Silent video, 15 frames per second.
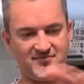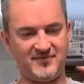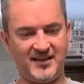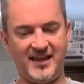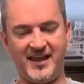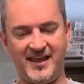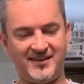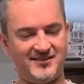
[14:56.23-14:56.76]

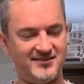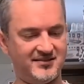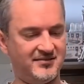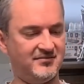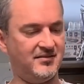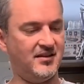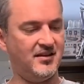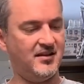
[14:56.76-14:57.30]
tans
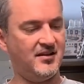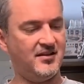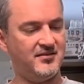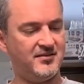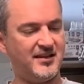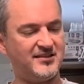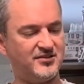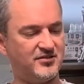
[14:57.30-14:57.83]
and
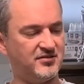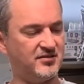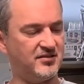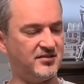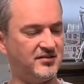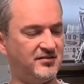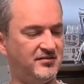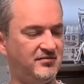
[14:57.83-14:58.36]
that sort
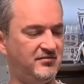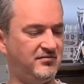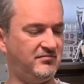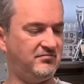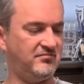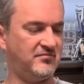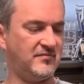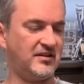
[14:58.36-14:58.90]
of,
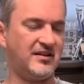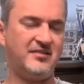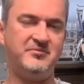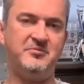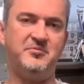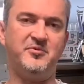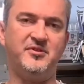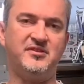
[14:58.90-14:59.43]
I can't
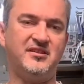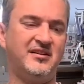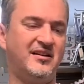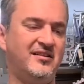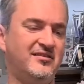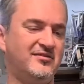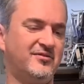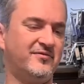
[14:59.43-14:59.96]
remember what the
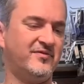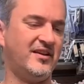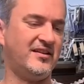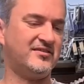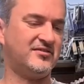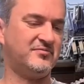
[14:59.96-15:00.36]
color of that's